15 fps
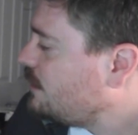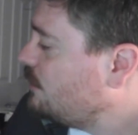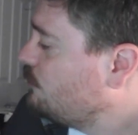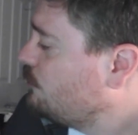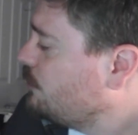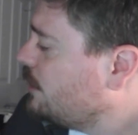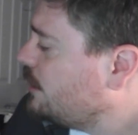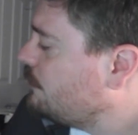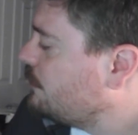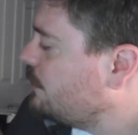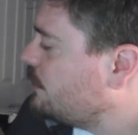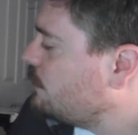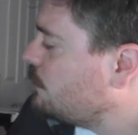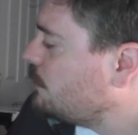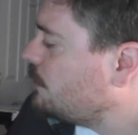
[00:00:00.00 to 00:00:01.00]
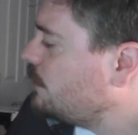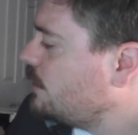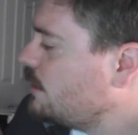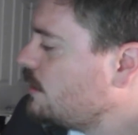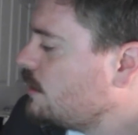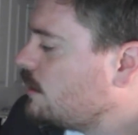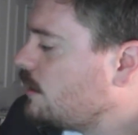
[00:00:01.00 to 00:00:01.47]
Really, really cool.
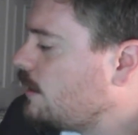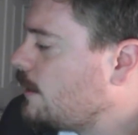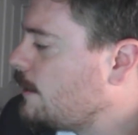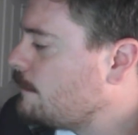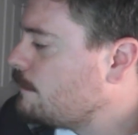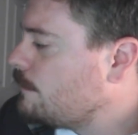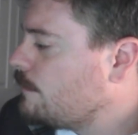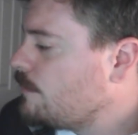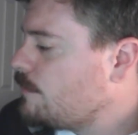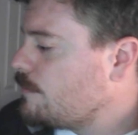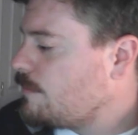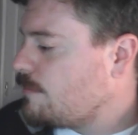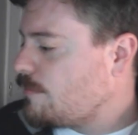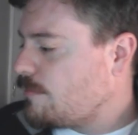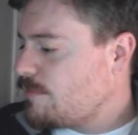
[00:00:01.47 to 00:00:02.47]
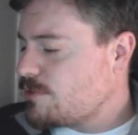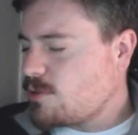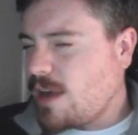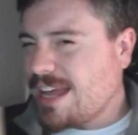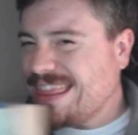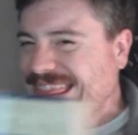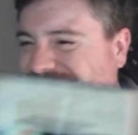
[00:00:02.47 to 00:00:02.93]
So
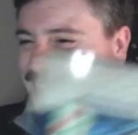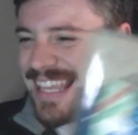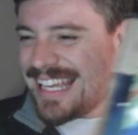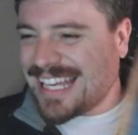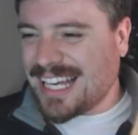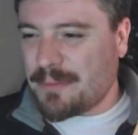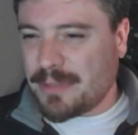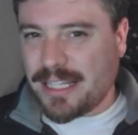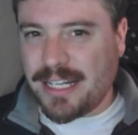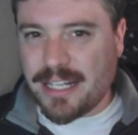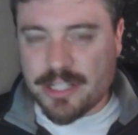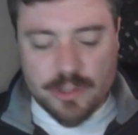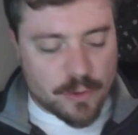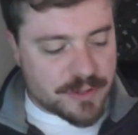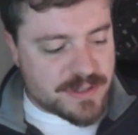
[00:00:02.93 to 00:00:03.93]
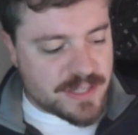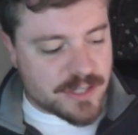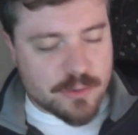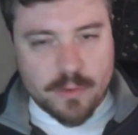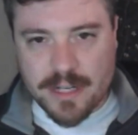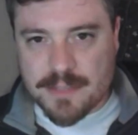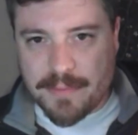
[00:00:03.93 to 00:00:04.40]
I think I'm leaning towards
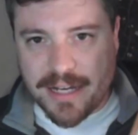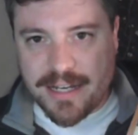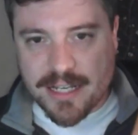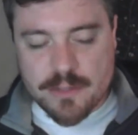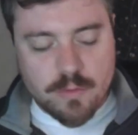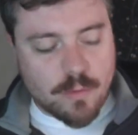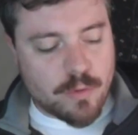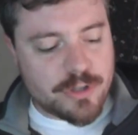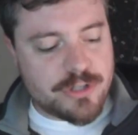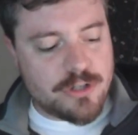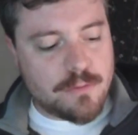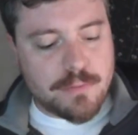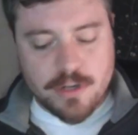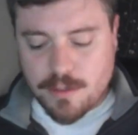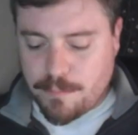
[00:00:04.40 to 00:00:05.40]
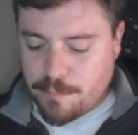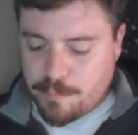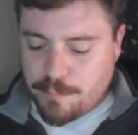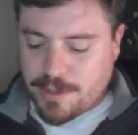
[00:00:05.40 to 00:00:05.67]
this one as my next World War II book.